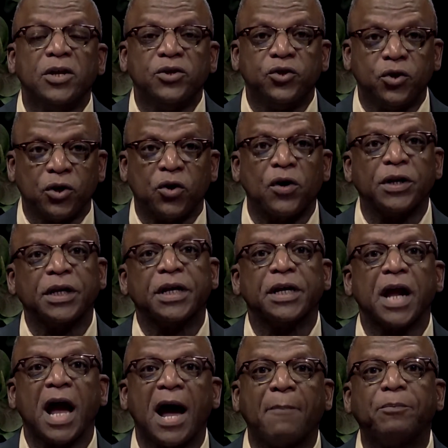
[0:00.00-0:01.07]
You're going to
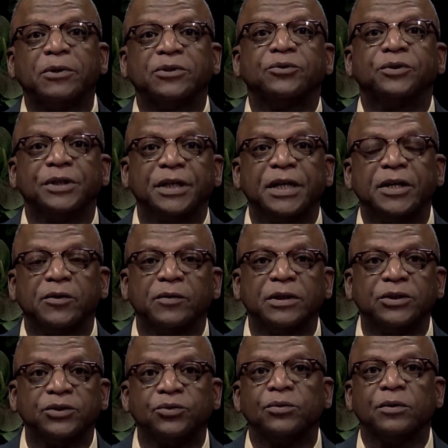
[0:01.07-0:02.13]
get an opportunity to hear
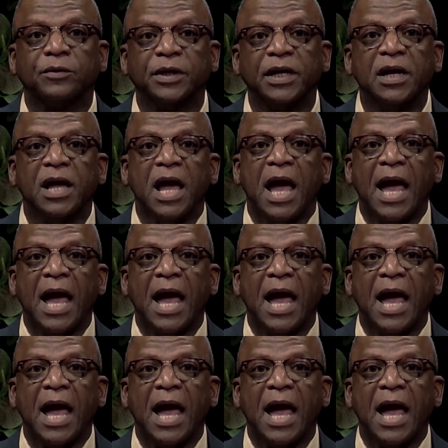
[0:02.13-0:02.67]
his story.